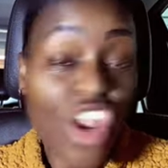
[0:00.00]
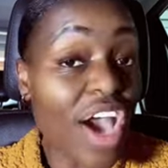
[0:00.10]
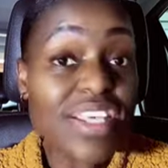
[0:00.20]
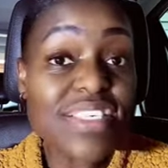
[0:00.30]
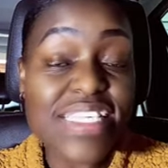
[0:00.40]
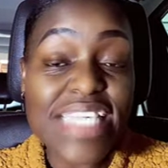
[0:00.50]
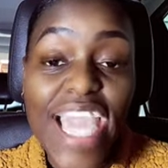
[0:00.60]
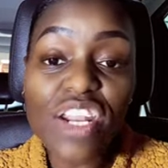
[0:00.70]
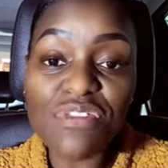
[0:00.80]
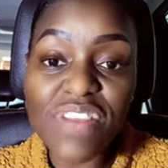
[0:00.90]
Not as a
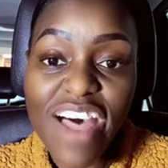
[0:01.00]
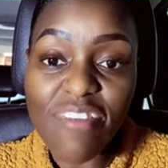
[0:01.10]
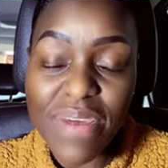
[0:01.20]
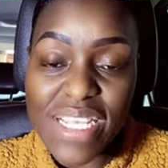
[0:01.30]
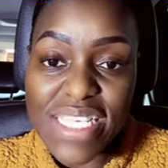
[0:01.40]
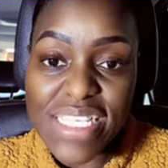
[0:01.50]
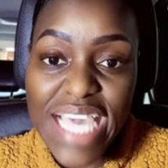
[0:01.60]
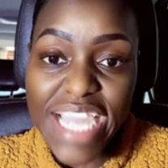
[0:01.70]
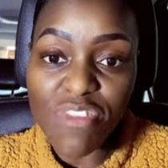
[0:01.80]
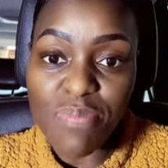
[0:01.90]
sign of love, but as a
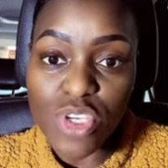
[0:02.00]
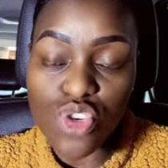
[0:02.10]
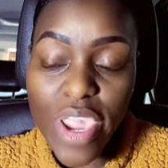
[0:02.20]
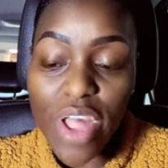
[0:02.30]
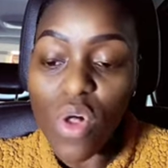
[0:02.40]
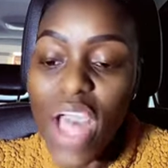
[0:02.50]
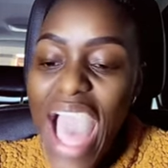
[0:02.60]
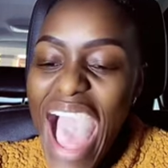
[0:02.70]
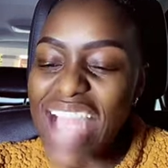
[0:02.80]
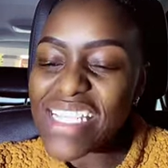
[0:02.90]
sign of betrayal.
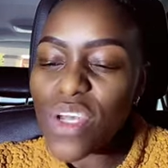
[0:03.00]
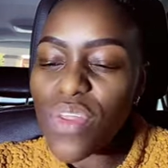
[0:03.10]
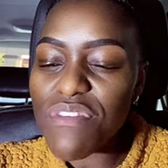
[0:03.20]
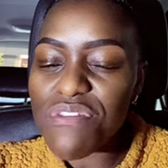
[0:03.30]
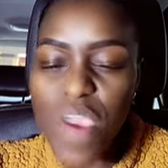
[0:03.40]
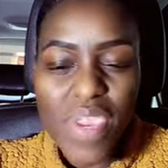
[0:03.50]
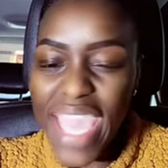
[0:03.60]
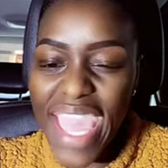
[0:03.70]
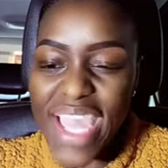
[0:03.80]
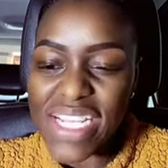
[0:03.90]
Until the
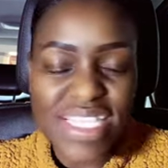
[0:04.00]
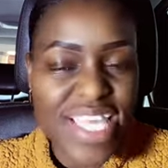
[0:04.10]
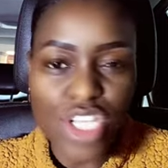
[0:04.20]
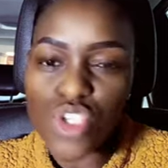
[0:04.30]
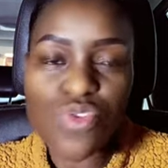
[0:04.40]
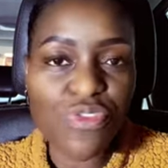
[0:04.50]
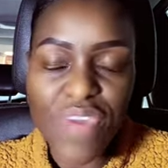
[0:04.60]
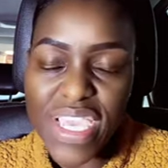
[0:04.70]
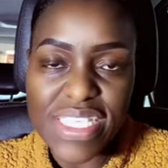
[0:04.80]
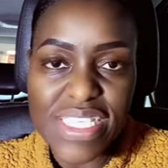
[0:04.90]
very end, they are
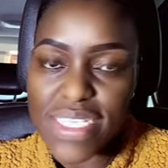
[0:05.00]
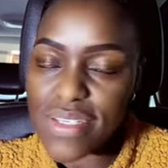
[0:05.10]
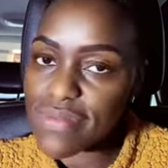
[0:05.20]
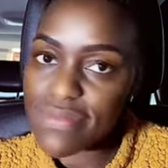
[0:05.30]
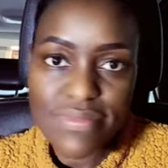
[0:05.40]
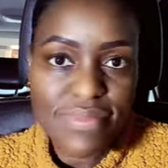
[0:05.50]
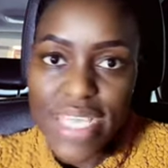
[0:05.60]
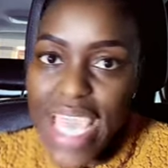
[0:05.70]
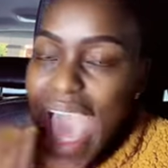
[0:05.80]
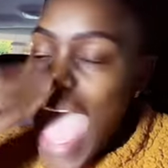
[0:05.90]
two-faced.
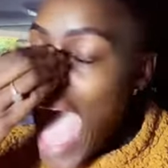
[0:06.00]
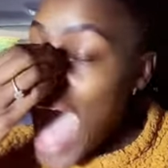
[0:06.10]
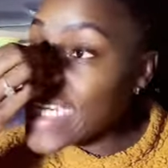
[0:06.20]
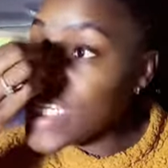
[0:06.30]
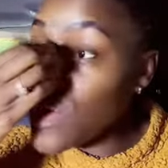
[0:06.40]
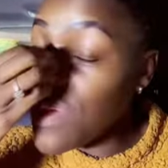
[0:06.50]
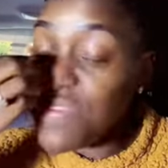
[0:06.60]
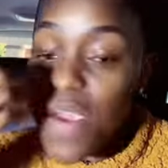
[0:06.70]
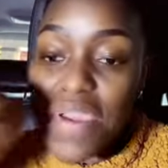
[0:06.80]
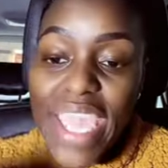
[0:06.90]
Until
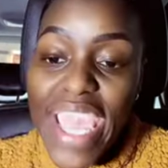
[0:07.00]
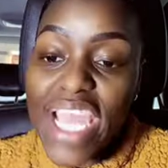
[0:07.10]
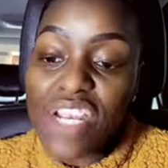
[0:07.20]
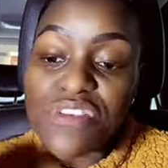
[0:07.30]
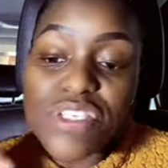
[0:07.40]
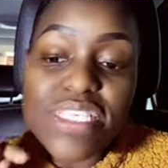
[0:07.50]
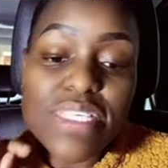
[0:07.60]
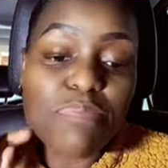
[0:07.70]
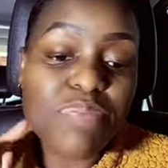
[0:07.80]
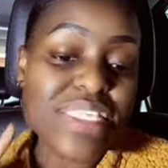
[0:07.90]
the very end,
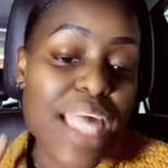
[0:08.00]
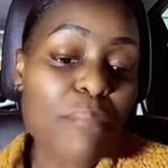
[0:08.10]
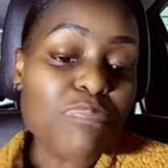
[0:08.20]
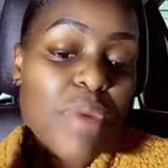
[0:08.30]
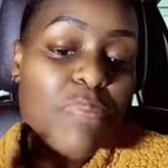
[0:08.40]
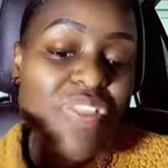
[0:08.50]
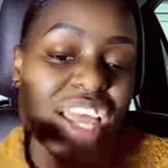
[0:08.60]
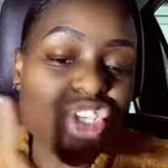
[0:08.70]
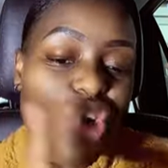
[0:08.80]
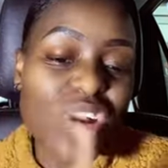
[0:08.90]
some people
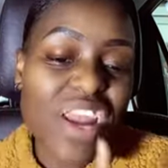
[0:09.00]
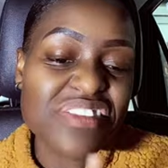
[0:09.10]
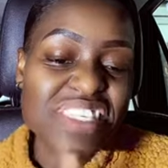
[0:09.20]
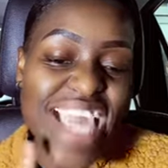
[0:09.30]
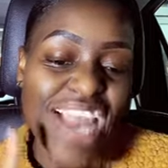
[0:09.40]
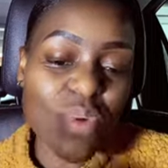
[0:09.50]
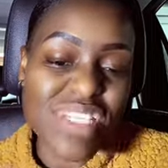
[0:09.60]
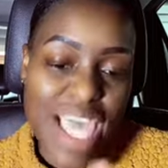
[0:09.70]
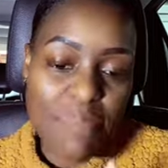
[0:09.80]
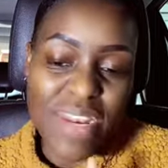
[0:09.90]
that don't understand
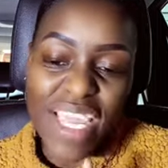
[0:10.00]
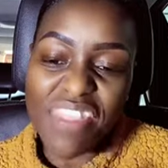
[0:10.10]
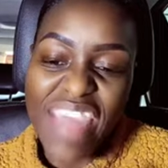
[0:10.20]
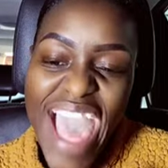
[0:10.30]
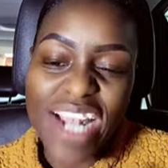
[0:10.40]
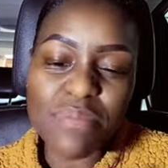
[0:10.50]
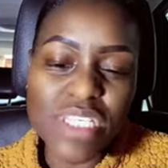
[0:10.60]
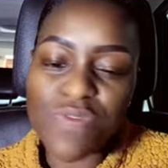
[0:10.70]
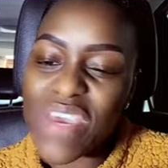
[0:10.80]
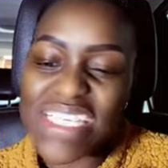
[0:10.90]
what's happening in the
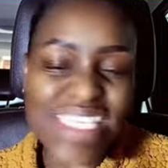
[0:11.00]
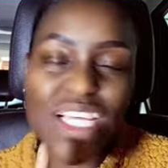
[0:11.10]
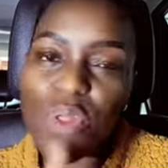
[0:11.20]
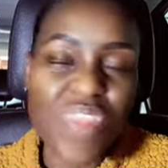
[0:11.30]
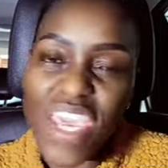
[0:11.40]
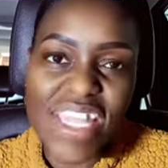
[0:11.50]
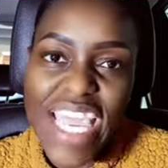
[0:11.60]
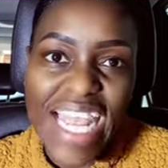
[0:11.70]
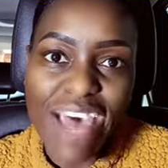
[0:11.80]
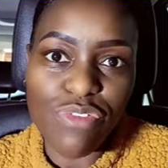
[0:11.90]
atmosphere still think
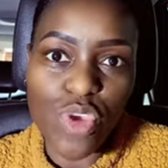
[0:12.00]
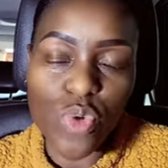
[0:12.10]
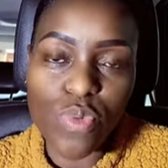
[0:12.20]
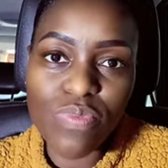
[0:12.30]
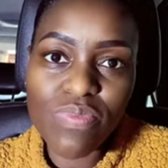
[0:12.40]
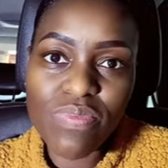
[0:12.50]
they love you.